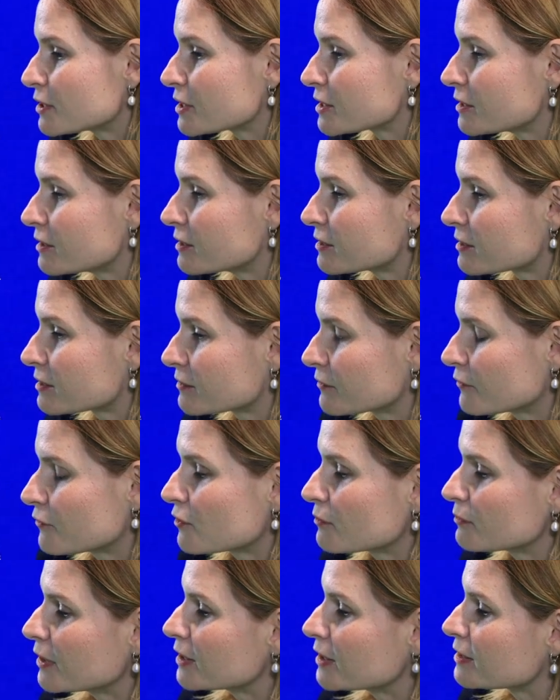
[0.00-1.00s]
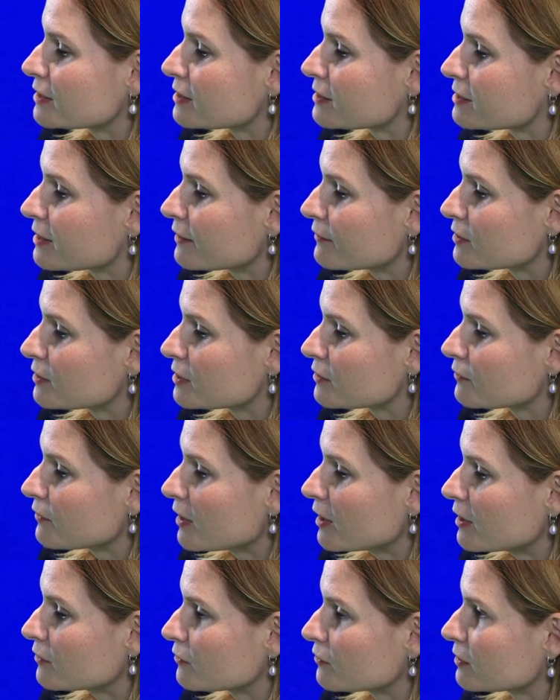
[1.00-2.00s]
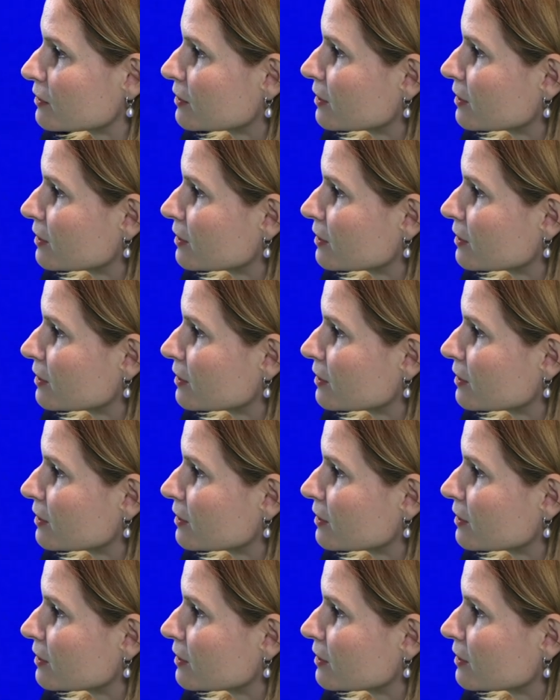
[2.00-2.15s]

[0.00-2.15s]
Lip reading: 6 from 1975.